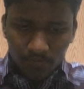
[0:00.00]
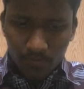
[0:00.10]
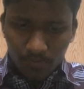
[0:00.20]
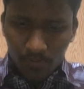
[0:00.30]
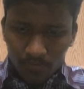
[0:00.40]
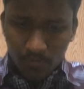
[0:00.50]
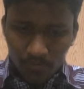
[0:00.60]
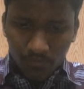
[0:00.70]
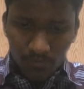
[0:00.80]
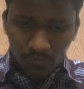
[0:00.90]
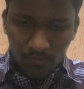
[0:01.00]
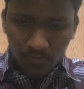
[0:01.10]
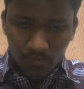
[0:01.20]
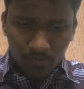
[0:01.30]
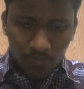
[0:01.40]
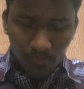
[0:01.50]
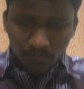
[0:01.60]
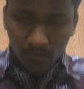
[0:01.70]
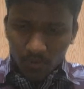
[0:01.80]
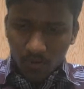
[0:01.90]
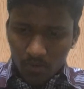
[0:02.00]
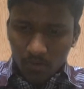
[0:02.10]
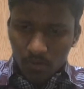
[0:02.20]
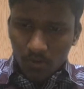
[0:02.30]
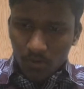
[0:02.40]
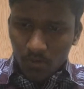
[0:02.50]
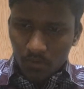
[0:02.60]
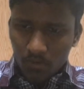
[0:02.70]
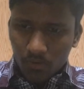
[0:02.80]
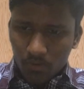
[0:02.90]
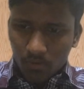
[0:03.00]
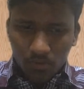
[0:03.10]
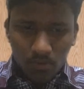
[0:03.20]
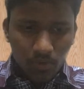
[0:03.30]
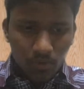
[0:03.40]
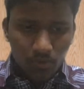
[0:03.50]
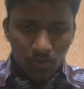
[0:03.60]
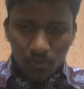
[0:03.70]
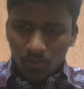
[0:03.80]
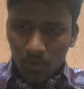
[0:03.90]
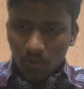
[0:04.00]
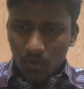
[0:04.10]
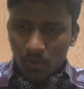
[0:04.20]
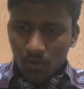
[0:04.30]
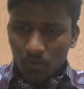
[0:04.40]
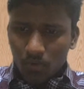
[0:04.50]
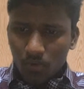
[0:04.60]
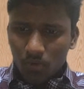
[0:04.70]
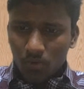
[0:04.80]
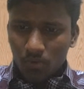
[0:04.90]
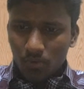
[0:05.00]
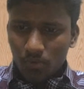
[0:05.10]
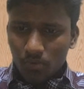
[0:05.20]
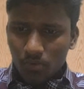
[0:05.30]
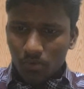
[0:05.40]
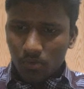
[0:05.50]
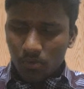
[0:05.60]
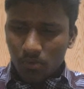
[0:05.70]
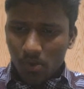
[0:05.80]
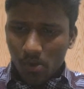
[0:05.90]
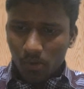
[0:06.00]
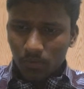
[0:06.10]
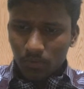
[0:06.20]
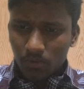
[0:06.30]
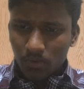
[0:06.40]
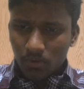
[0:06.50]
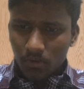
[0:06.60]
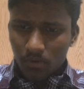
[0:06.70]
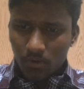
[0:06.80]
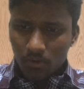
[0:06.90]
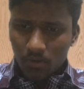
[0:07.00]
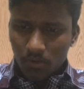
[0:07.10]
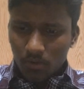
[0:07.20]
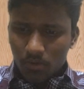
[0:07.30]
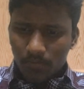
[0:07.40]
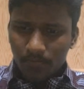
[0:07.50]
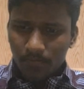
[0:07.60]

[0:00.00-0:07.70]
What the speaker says: (silence)